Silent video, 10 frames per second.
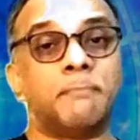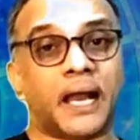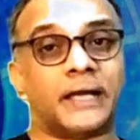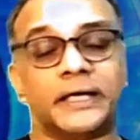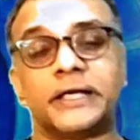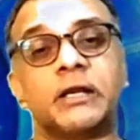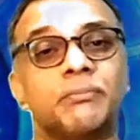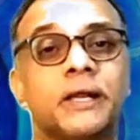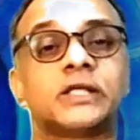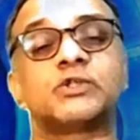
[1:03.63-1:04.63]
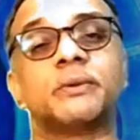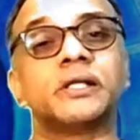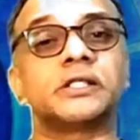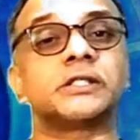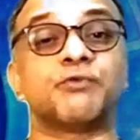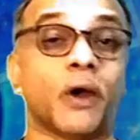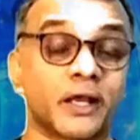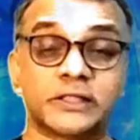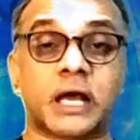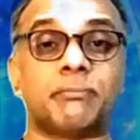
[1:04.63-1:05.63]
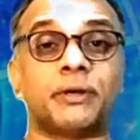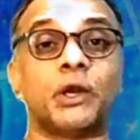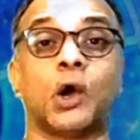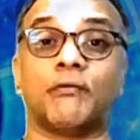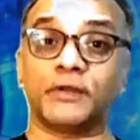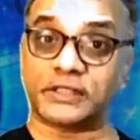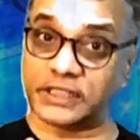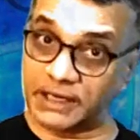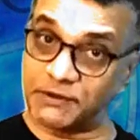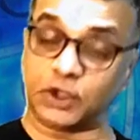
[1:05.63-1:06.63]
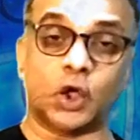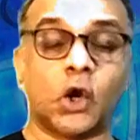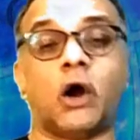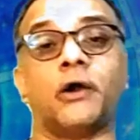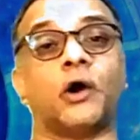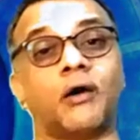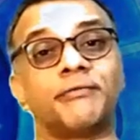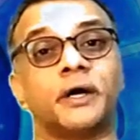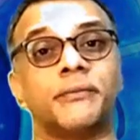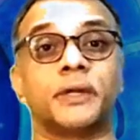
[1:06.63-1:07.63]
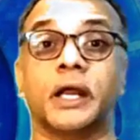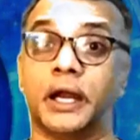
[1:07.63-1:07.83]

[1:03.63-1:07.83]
planetary placements, for example, of the seventh lord of the